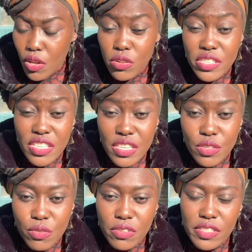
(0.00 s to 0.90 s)

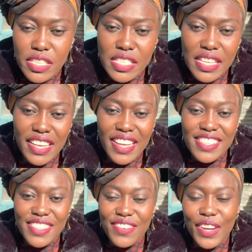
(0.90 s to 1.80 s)
season since I
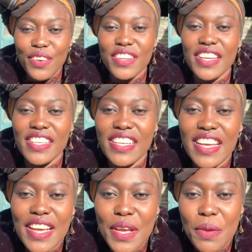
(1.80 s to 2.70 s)
last recorded,
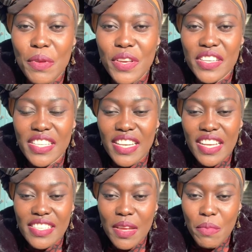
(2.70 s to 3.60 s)
because the
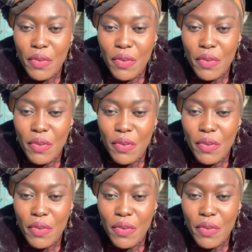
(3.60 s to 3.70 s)
last time I